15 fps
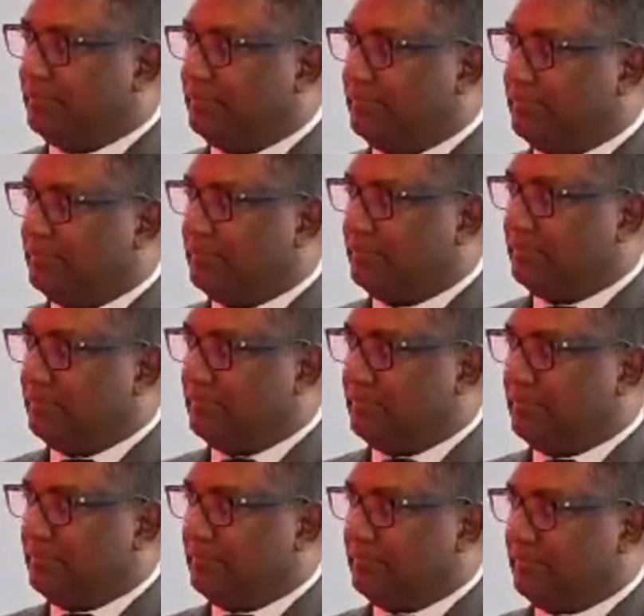
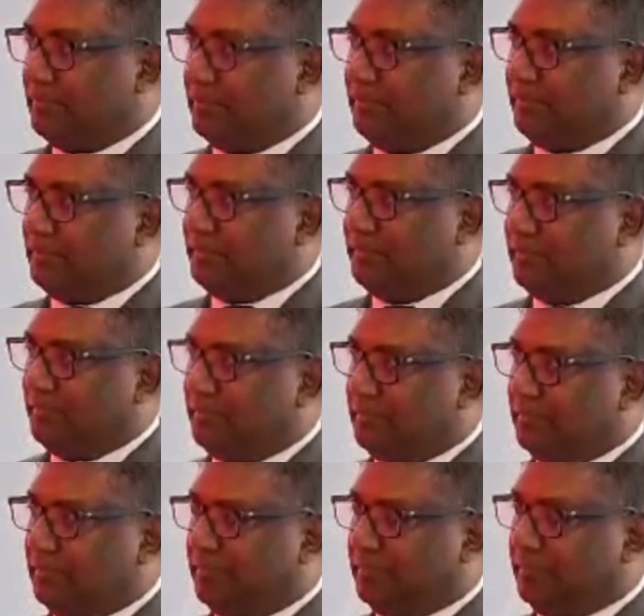
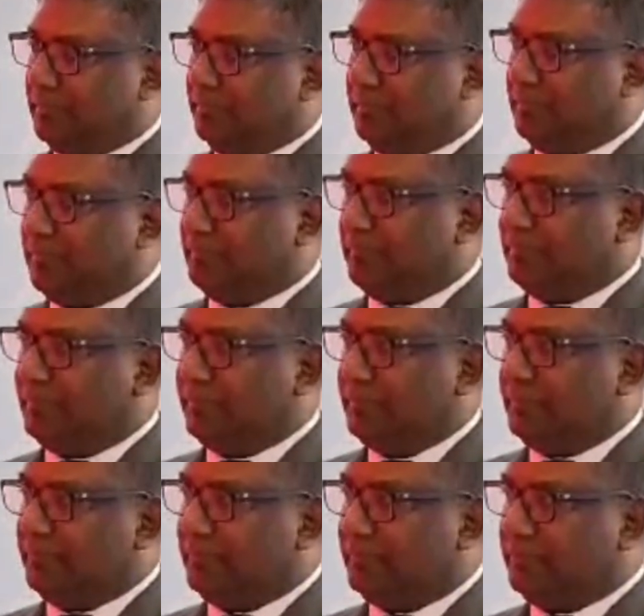
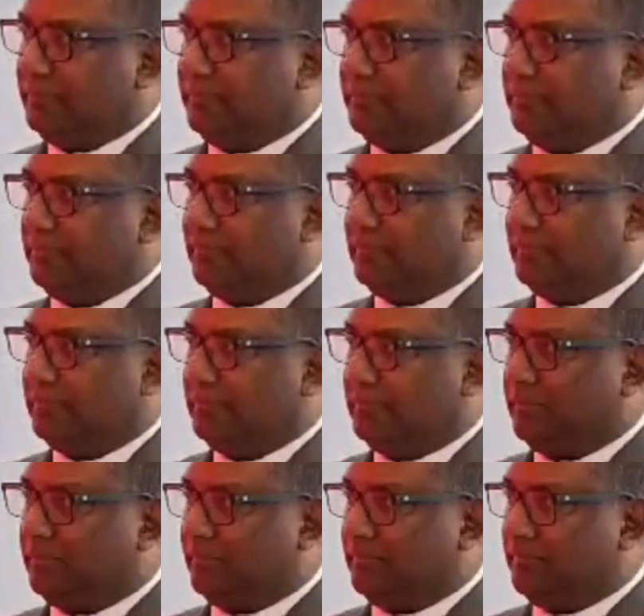
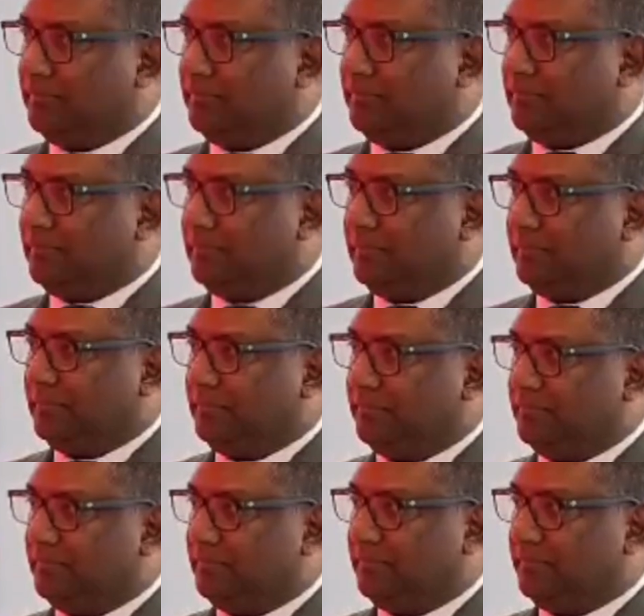
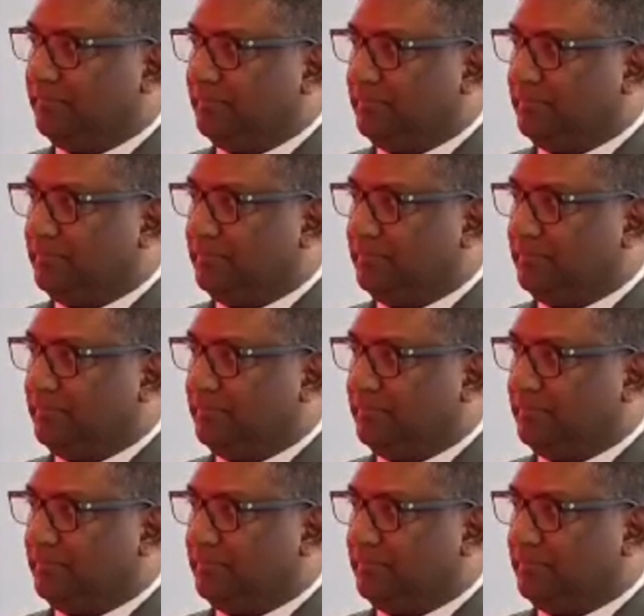No words are spoken by the person on screen.